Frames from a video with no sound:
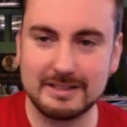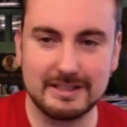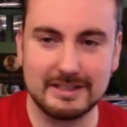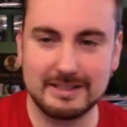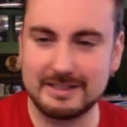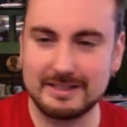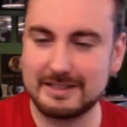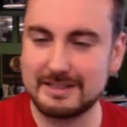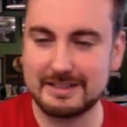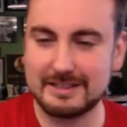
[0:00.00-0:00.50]

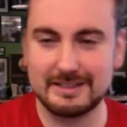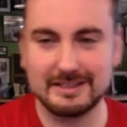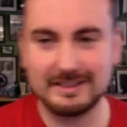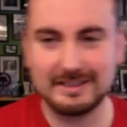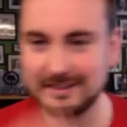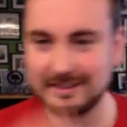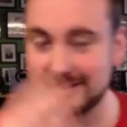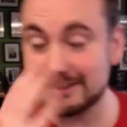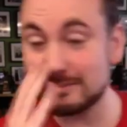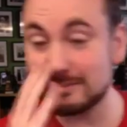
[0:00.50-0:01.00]
It's
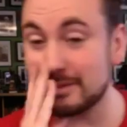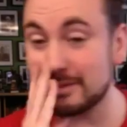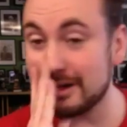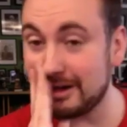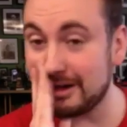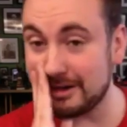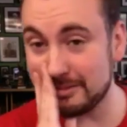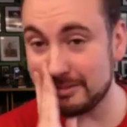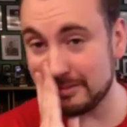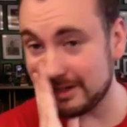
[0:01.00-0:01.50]

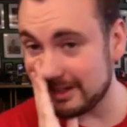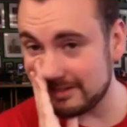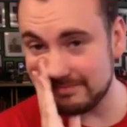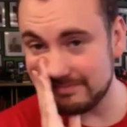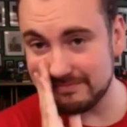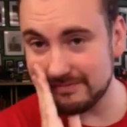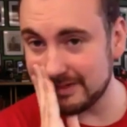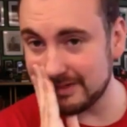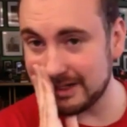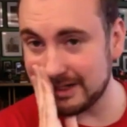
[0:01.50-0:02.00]
beyond me.
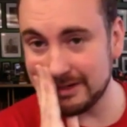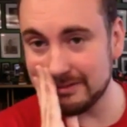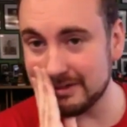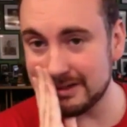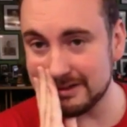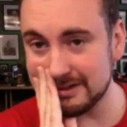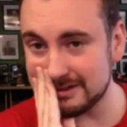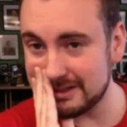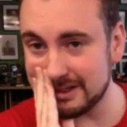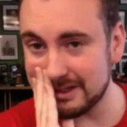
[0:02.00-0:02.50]
I don't
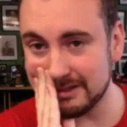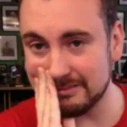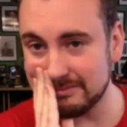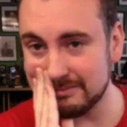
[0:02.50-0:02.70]
understand.